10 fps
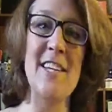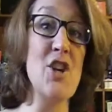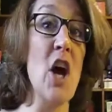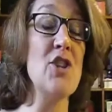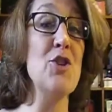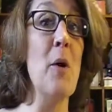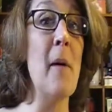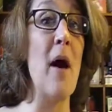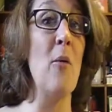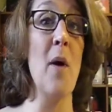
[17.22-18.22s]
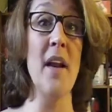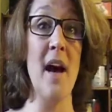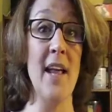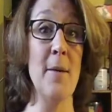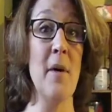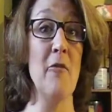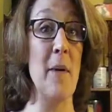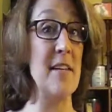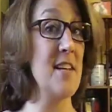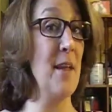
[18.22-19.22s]
to talk to you about one item of
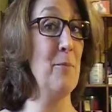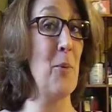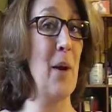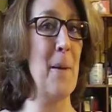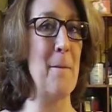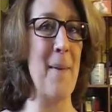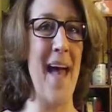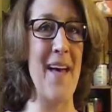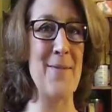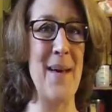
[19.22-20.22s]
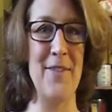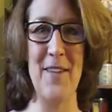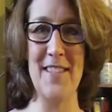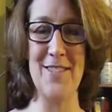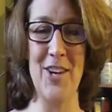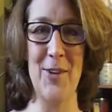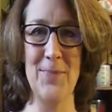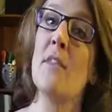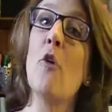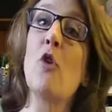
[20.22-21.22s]
my 10-point math manifesto.
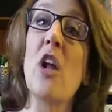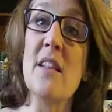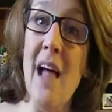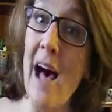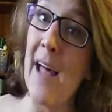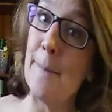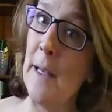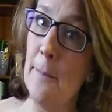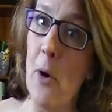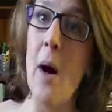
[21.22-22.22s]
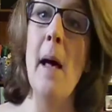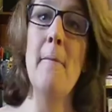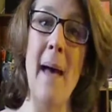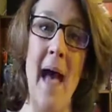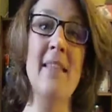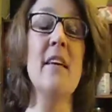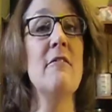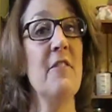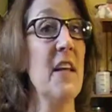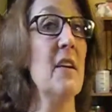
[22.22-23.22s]
For a lot of people, math can
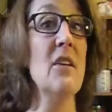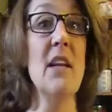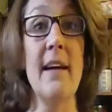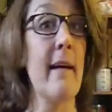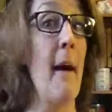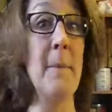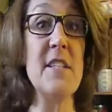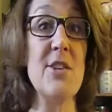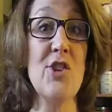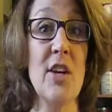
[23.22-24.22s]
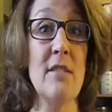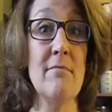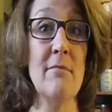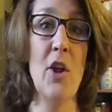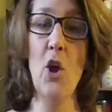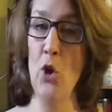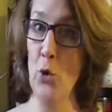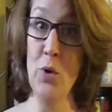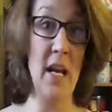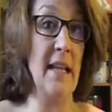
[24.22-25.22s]
feel like a competition.
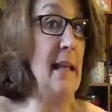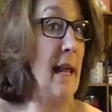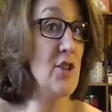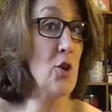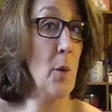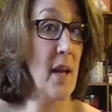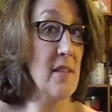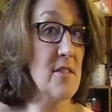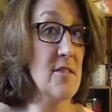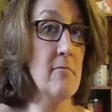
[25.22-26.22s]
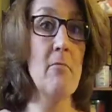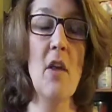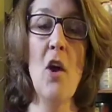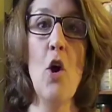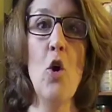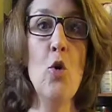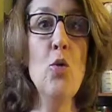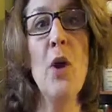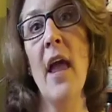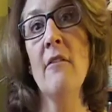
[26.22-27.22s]
Who can get the answer quickest?
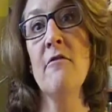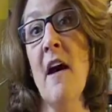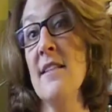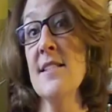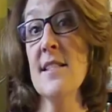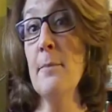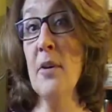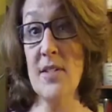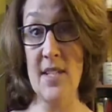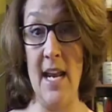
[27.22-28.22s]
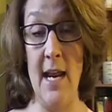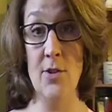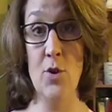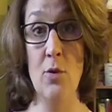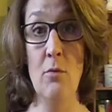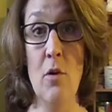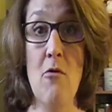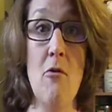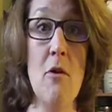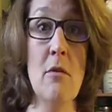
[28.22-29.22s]
Who can find the simplest answer?
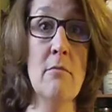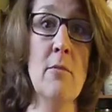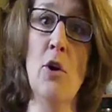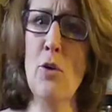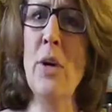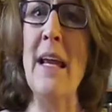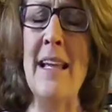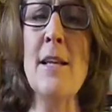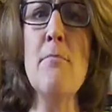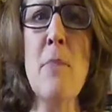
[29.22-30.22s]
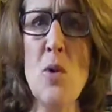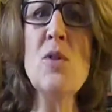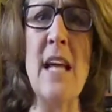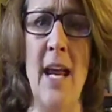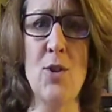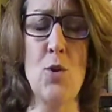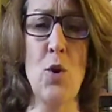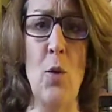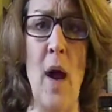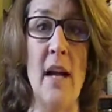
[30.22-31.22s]
Or who can get the most answers
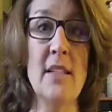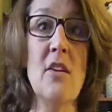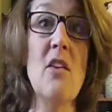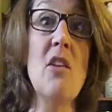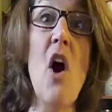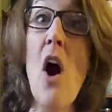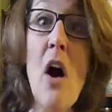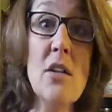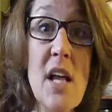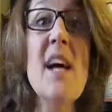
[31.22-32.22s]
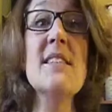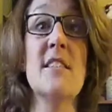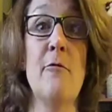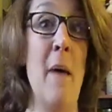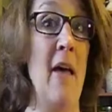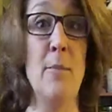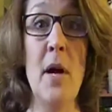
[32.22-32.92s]
correct on a long list of math